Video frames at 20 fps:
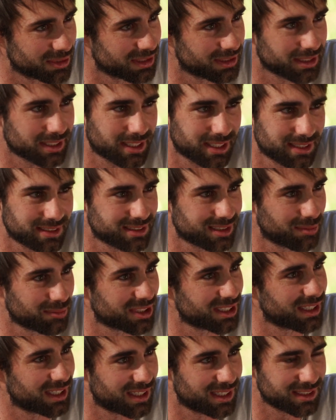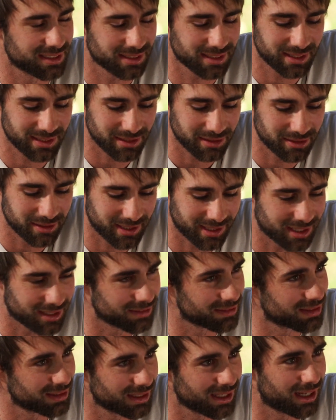middle of cutting something hot, you're like, oh, I
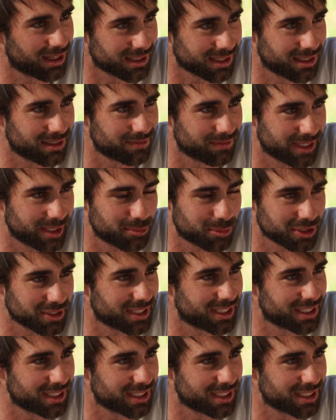gotta I got a vapor